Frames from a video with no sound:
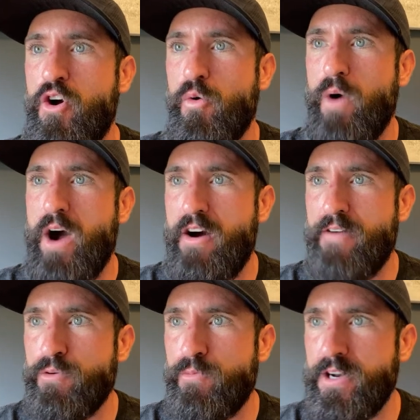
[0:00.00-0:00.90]
Wow,
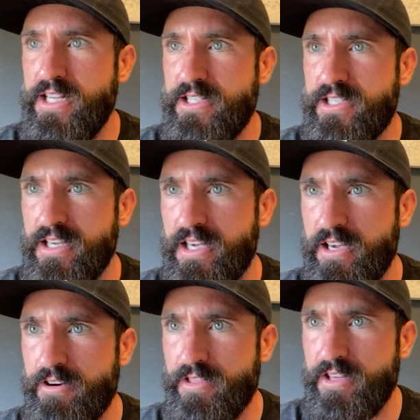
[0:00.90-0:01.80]
everyone needs to
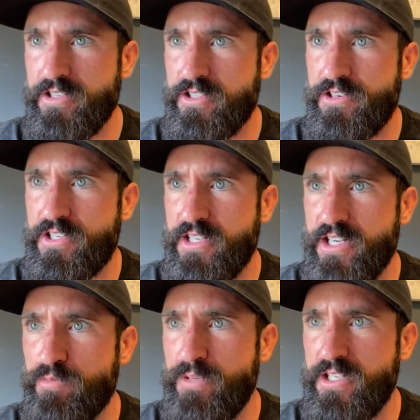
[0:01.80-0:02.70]
hear this. There's
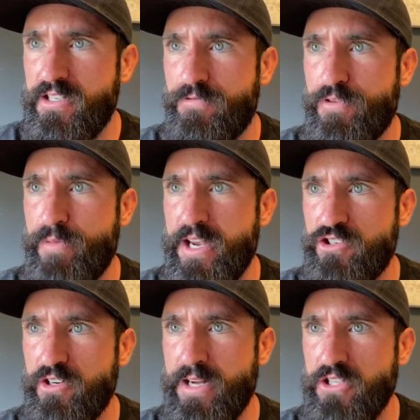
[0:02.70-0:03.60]
such
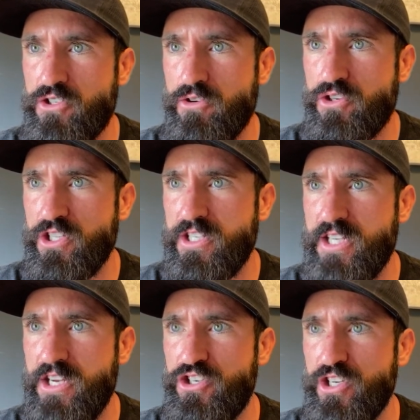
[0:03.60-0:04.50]
misinformation about
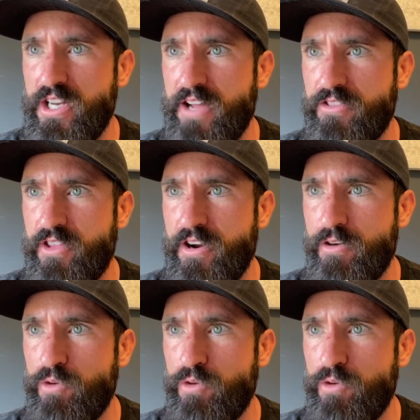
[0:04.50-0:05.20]
socialization out there.